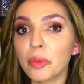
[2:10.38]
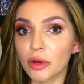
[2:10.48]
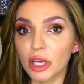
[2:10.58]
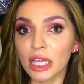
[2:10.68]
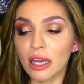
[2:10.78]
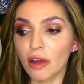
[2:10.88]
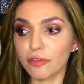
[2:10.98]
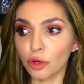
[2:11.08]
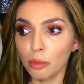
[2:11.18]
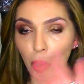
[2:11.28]
period
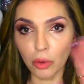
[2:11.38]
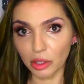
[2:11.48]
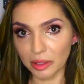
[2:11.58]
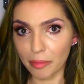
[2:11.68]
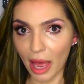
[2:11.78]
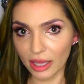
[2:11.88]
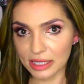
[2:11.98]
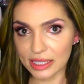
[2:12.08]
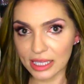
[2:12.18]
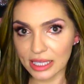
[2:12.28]
of hormonal
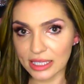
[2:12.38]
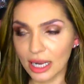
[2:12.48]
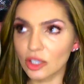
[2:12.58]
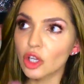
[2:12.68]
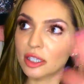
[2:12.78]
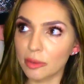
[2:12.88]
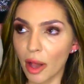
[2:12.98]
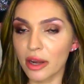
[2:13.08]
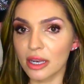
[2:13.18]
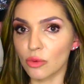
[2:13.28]
imbalances, and I talked
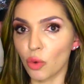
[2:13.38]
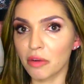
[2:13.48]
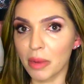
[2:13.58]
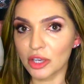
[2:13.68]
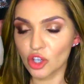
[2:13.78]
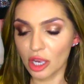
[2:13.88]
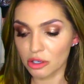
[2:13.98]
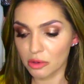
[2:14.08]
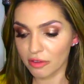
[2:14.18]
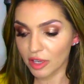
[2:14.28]
about it in one of my
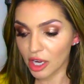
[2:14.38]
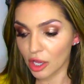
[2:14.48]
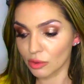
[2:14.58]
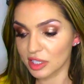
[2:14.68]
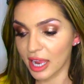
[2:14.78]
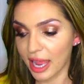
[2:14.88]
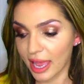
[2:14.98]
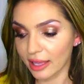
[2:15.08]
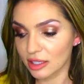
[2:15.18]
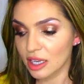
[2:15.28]
January videos,
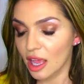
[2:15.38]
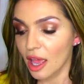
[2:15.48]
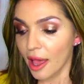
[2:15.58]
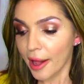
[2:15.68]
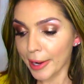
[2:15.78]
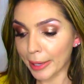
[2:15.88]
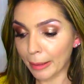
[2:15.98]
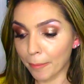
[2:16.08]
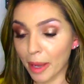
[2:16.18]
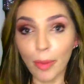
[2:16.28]
and
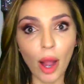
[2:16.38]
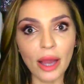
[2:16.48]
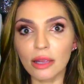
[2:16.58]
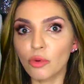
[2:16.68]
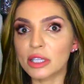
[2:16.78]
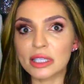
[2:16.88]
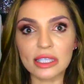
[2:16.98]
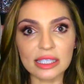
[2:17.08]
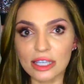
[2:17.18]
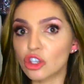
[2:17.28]
my body
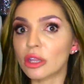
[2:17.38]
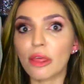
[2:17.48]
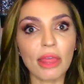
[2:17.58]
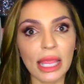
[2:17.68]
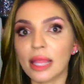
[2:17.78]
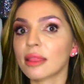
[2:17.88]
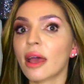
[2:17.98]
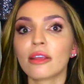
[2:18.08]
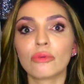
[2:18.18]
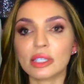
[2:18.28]
was essentially thinking
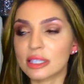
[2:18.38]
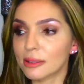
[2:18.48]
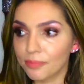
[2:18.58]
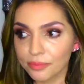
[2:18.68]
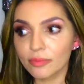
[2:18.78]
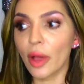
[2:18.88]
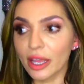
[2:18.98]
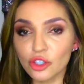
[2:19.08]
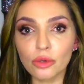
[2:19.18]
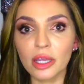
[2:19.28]
that it was
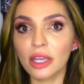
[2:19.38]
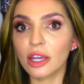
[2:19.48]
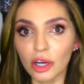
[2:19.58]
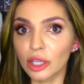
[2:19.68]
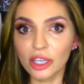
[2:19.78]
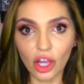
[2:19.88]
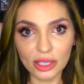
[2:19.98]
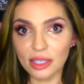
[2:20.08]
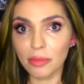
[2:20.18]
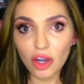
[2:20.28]
entering early
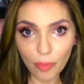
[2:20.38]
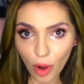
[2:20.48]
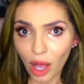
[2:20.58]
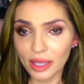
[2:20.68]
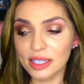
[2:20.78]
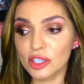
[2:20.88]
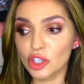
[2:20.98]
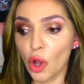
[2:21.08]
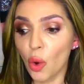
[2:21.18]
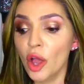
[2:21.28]
onset menopause.
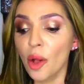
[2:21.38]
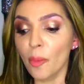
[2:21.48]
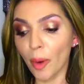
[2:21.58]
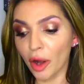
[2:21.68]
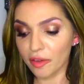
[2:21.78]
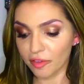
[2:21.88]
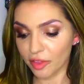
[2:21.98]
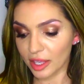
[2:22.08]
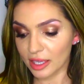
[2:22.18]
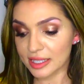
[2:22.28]
So part
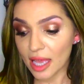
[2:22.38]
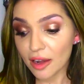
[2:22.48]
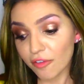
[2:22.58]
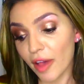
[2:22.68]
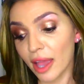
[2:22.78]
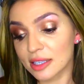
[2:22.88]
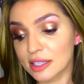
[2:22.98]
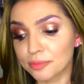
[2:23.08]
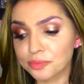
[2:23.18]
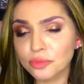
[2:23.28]
of the side effects